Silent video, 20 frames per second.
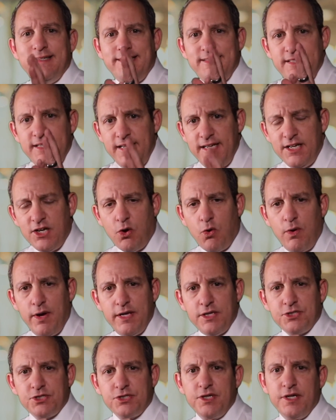
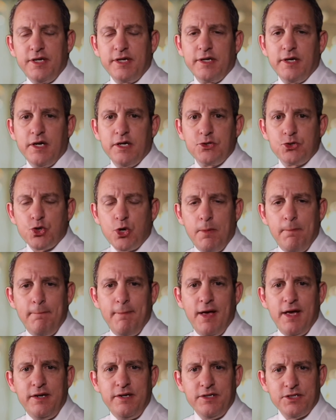decreasing
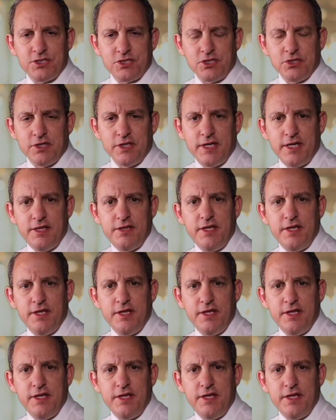tremendously